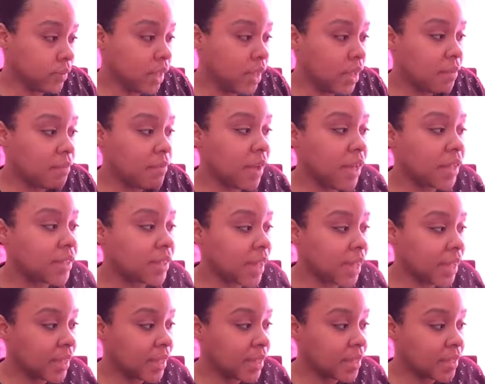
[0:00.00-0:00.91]
if I
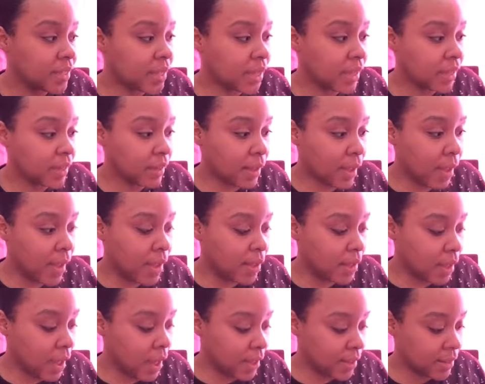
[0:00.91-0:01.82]
like it like that
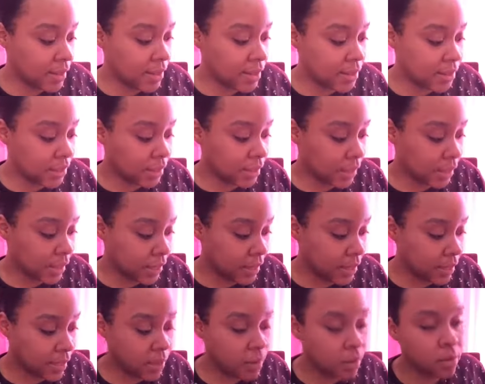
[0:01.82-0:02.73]
at this
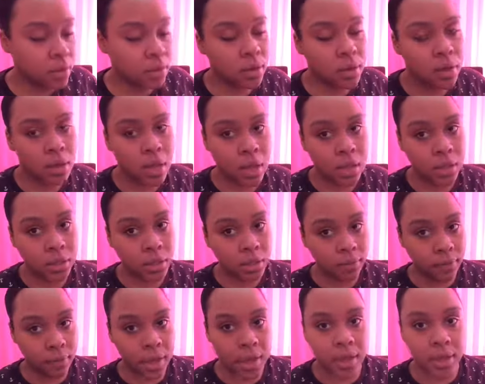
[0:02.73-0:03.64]
length, then I'll
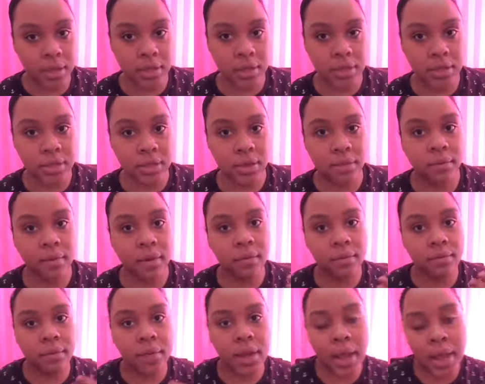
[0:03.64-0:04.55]
leave it at this length.
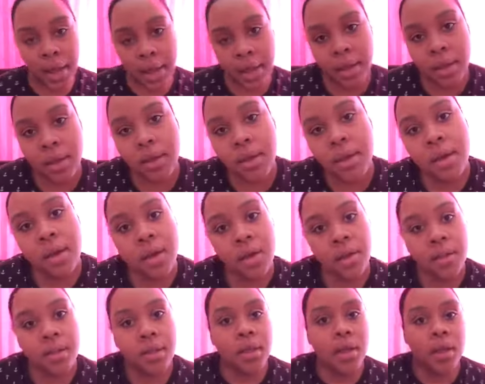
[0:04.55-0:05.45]
If not,
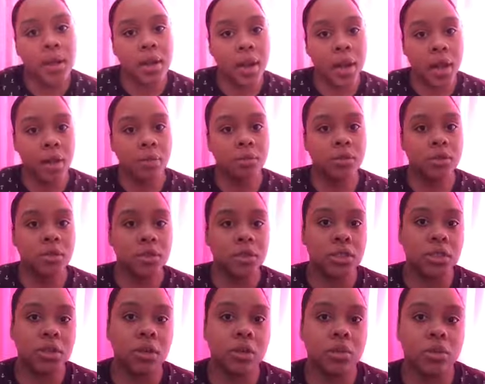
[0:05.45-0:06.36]
then I'm
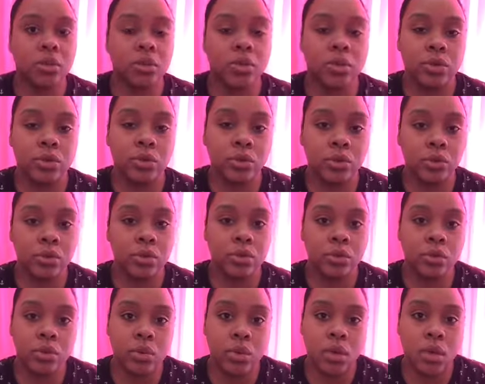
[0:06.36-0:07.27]
just going
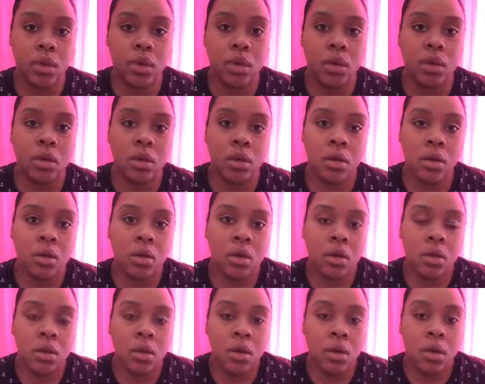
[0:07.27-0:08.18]
to
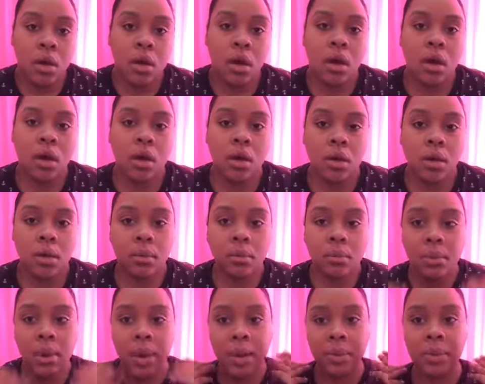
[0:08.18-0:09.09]

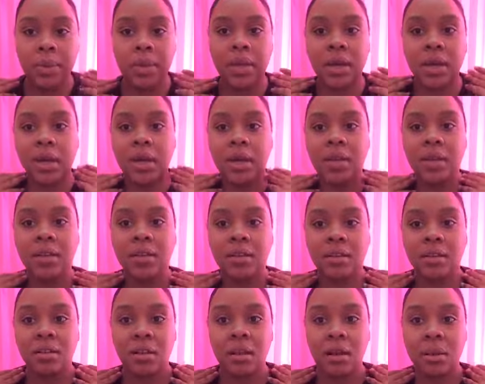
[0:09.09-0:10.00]
probably cut it
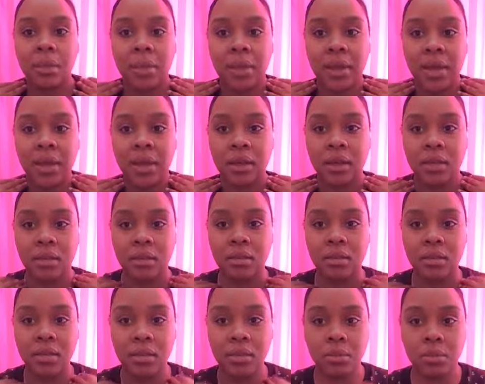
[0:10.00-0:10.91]
up here,
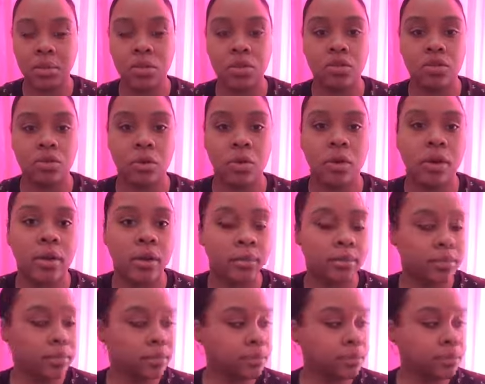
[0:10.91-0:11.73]
something short,